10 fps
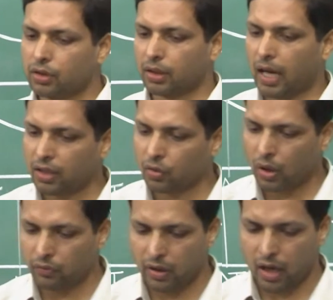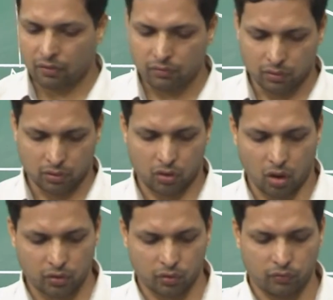gather what we have
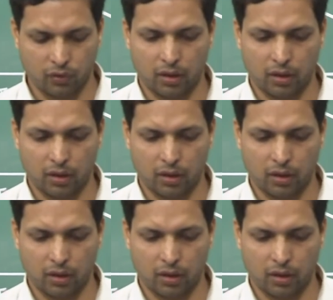talked so far.